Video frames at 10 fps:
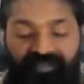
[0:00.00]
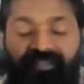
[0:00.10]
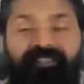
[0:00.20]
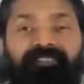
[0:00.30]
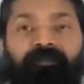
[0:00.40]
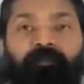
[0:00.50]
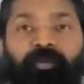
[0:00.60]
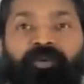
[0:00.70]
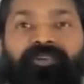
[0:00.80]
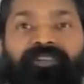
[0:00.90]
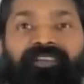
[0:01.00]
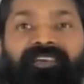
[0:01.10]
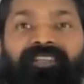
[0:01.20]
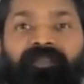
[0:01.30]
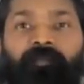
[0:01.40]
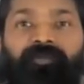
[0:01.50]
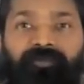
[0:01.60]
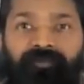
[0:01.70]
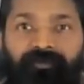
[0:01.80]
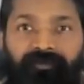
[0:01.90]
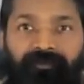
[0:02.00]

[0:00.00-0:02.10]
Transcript: killing the poor animal,